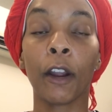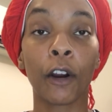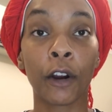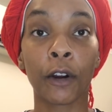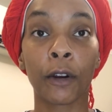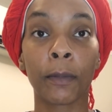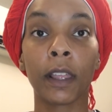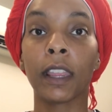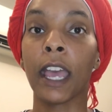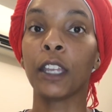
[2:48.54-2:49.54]
herb
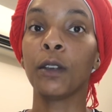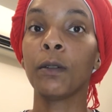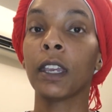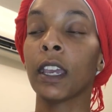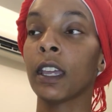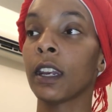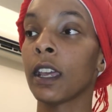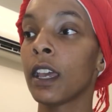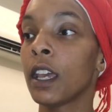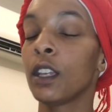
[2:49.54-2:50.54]
that you can
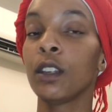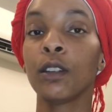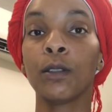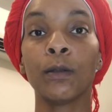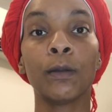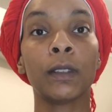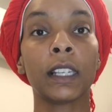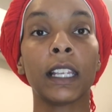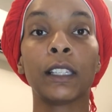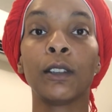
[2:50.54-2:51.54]
use
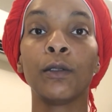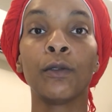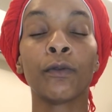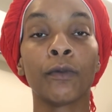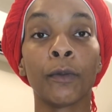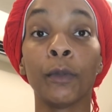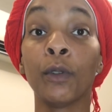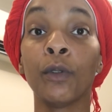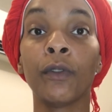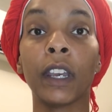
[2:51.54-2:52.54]
to
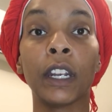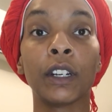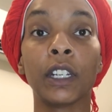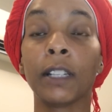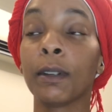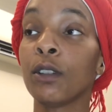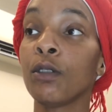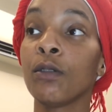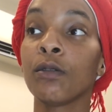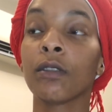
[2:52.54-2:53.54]
remove energy. It's been
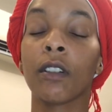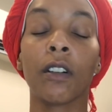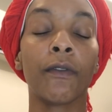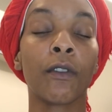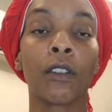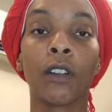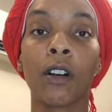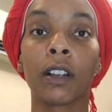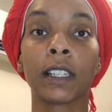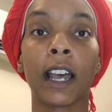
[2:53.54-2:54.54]
used for a
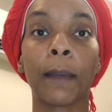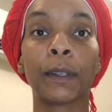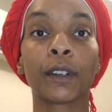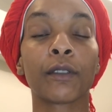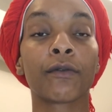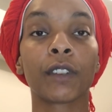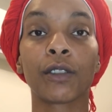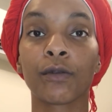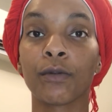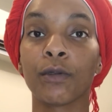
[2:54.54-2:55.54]
long time in certain
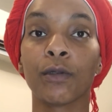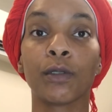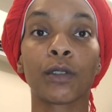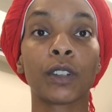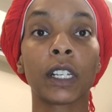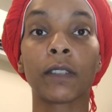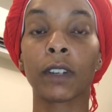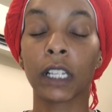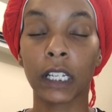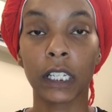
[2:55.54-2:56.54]
rituals or just for
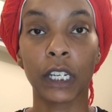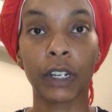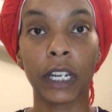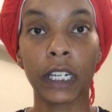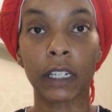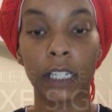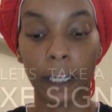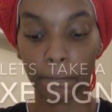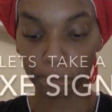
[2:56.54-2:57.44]
cleansing your energy.